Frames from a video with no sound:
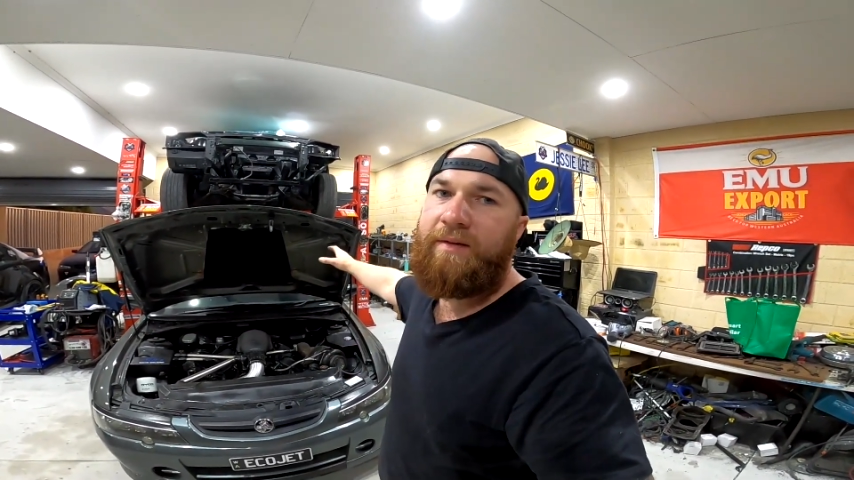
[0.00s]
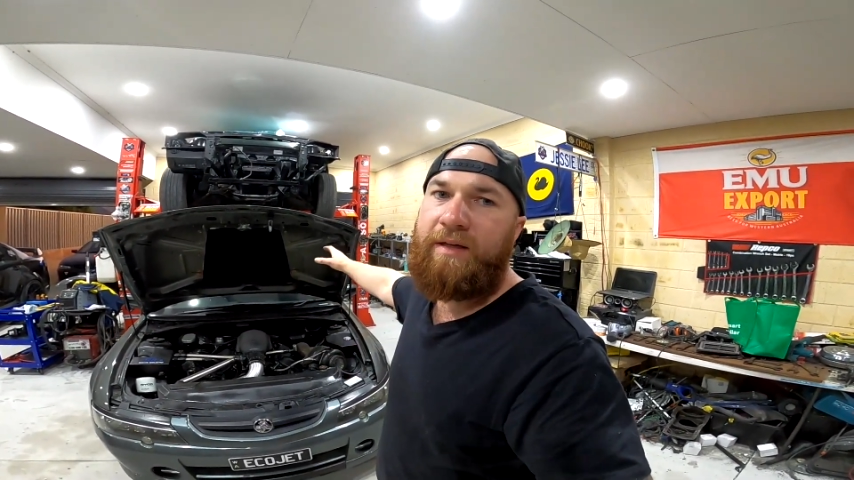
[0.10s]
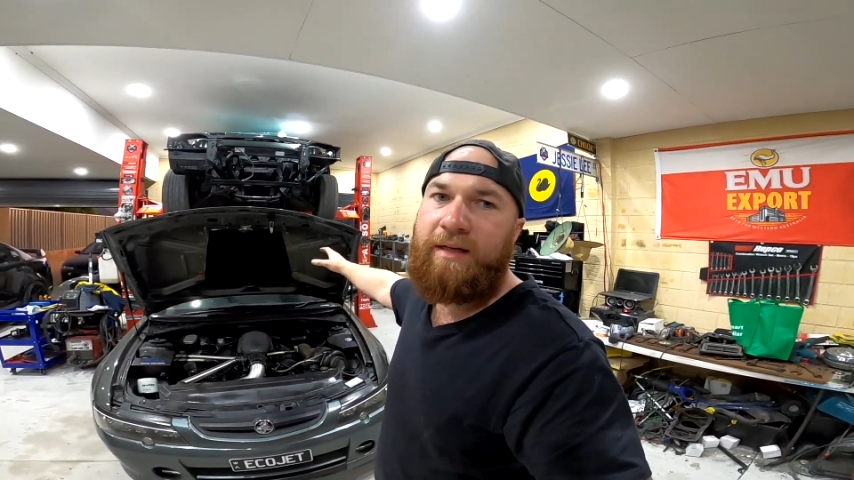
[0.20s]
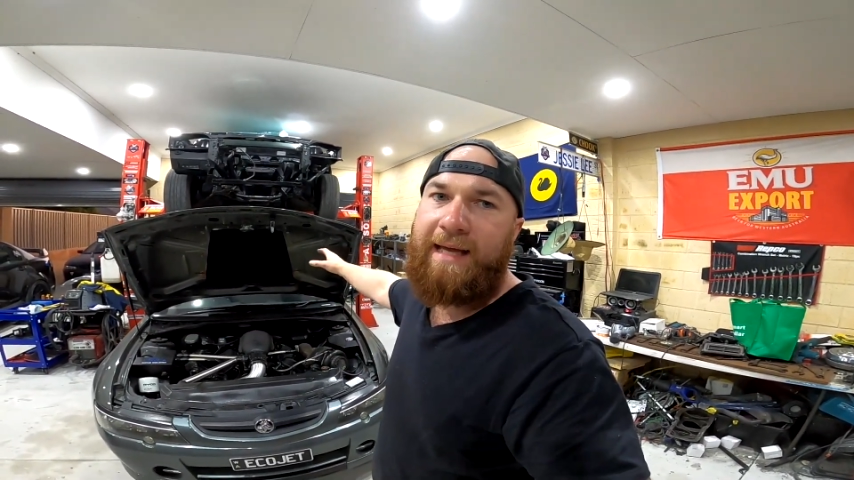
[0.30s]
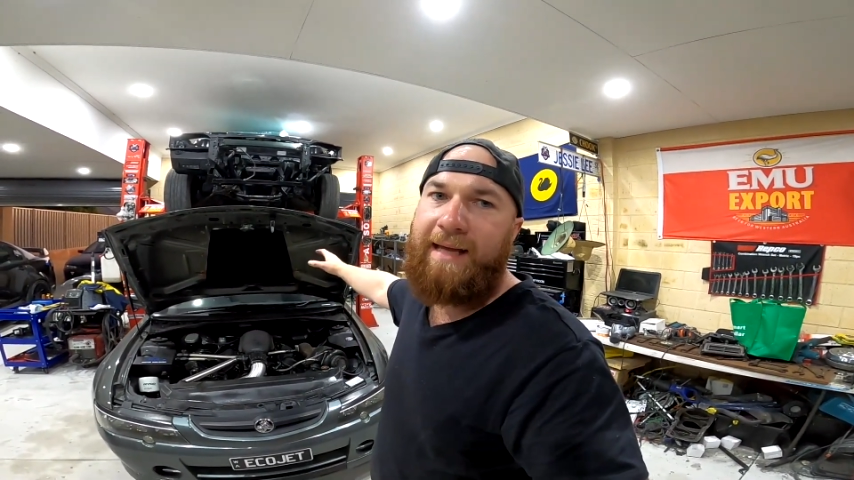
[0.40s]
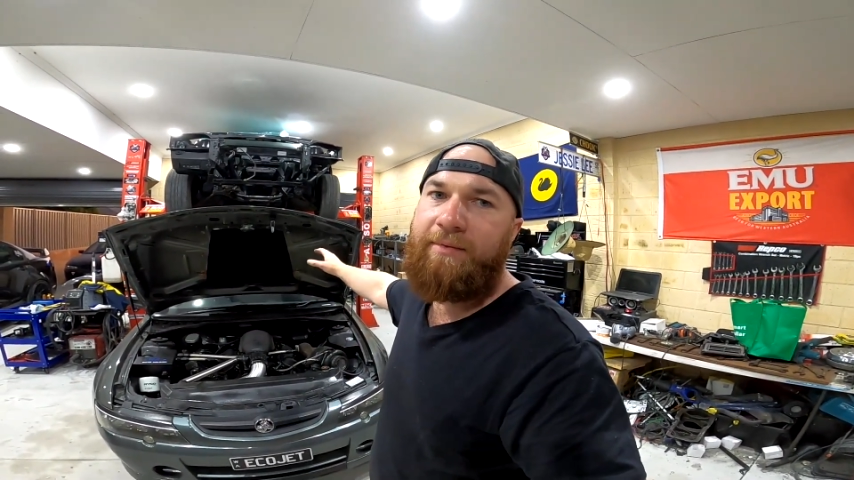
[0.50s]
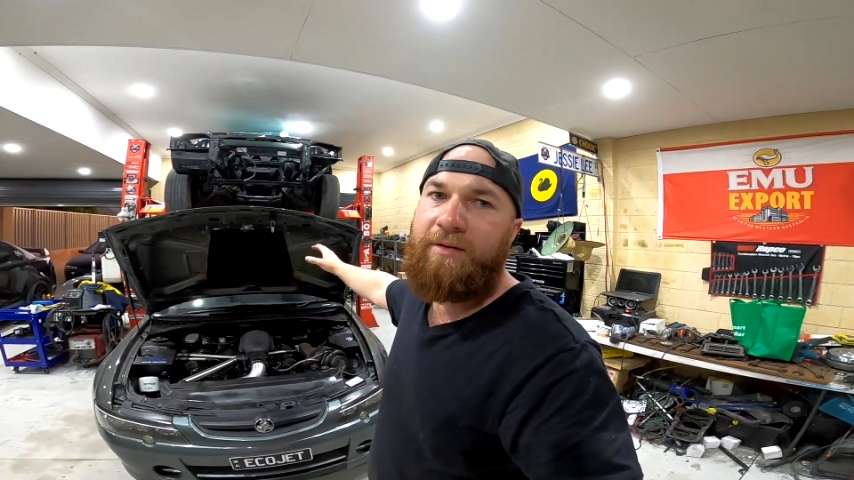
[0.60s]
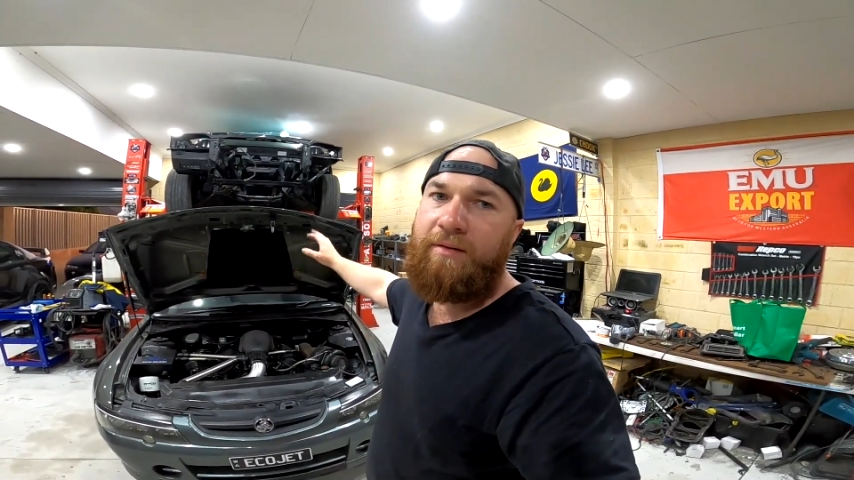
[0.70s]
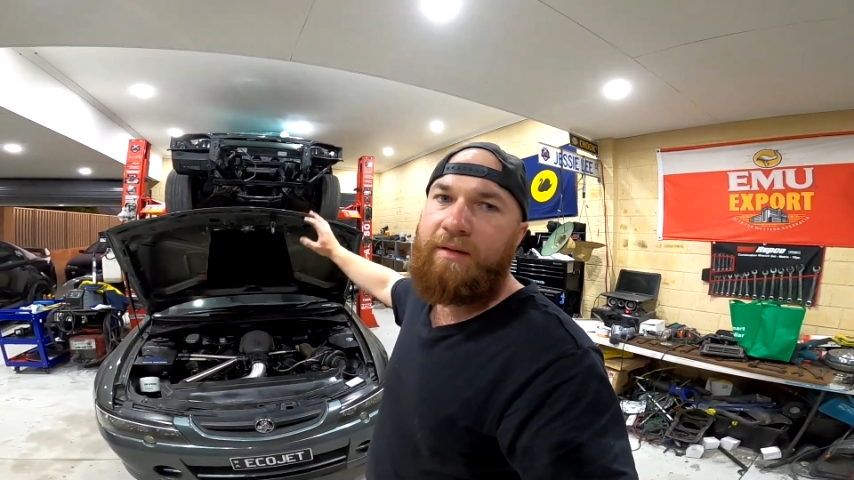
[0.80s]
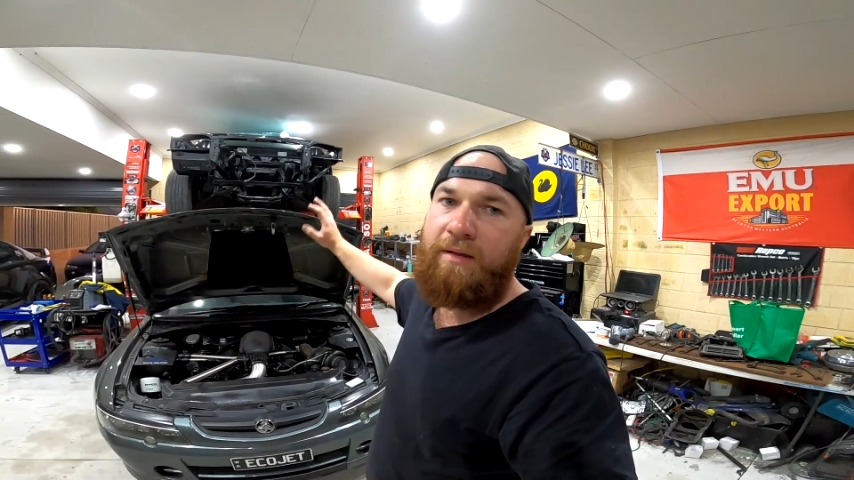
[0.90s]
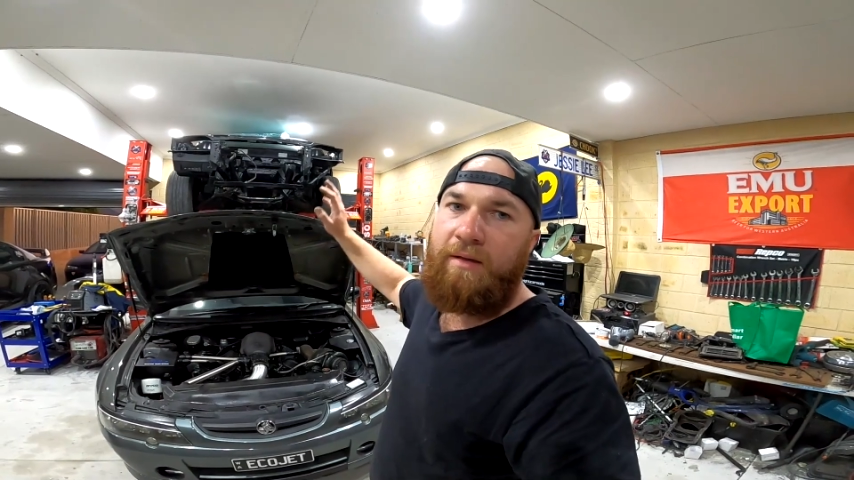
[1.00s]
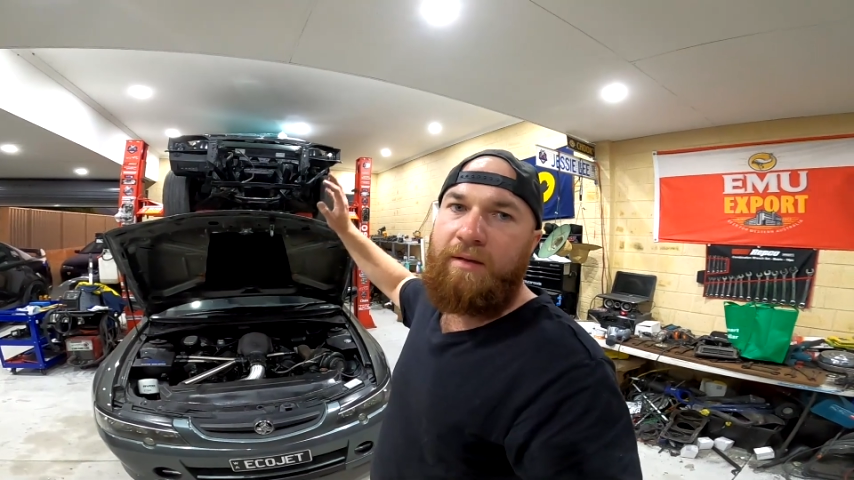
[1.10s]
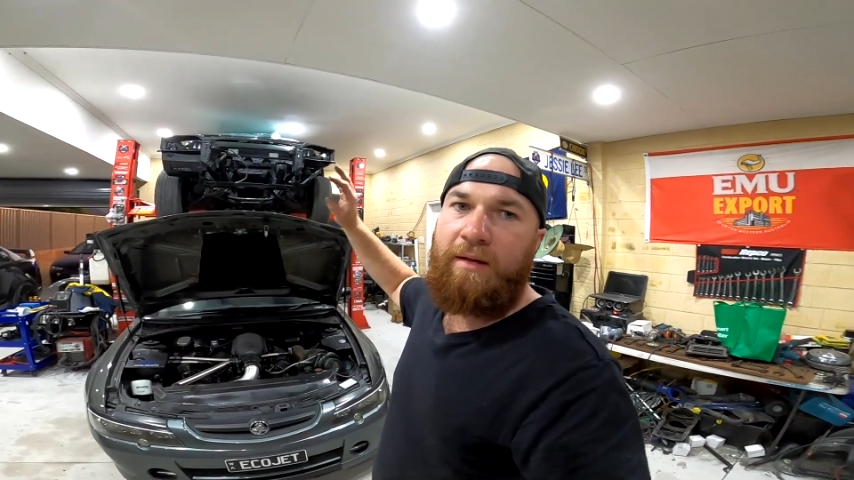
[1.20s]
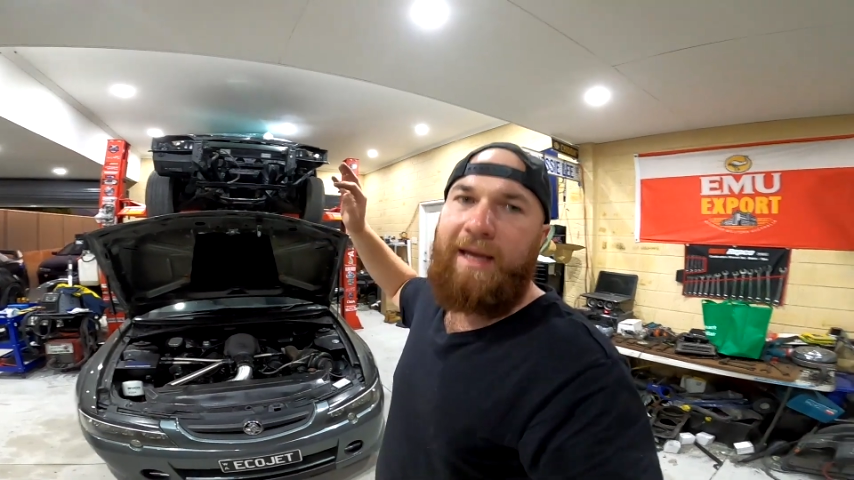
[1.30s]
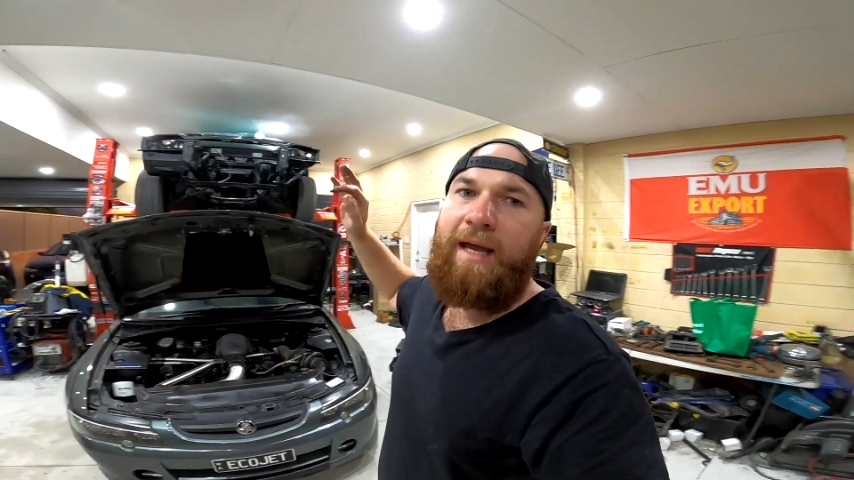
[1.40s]
the cabin
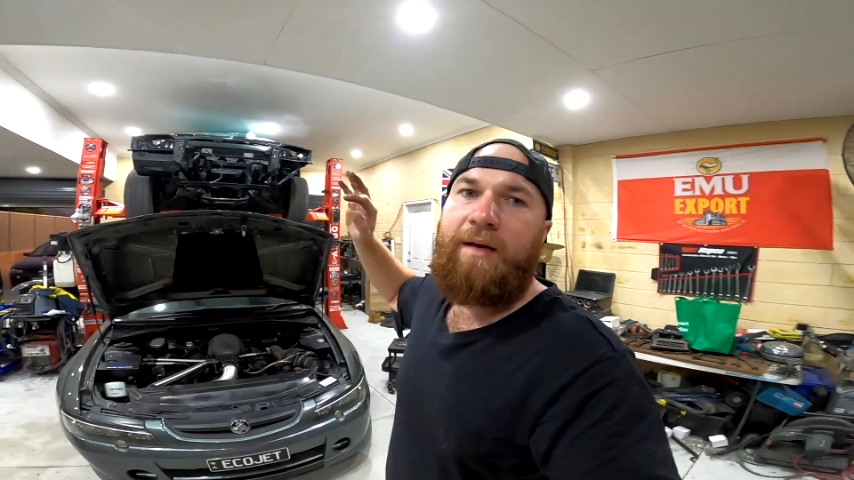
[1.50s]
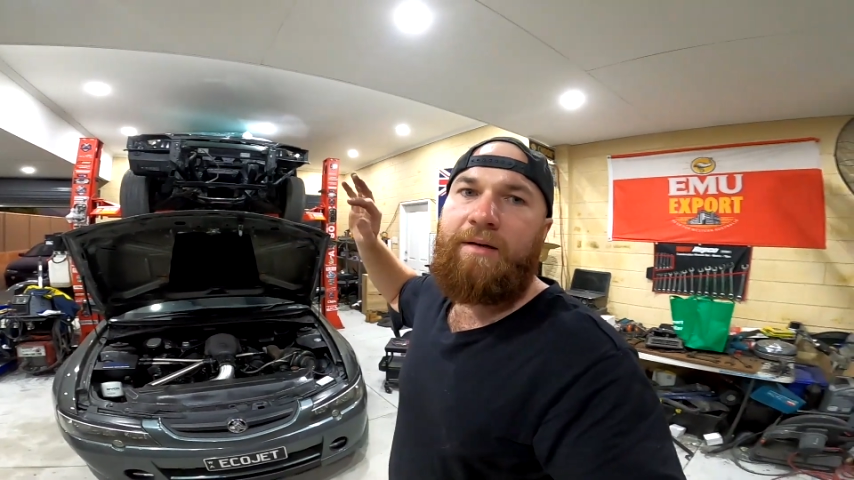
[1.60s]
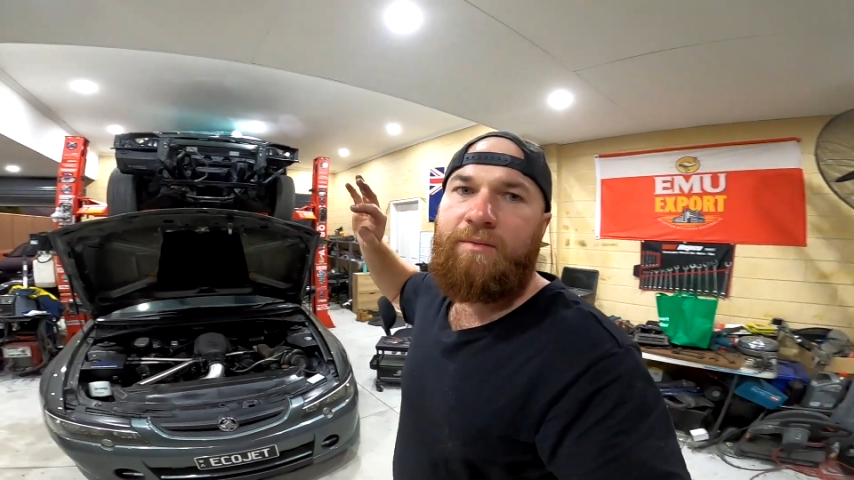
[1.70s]
and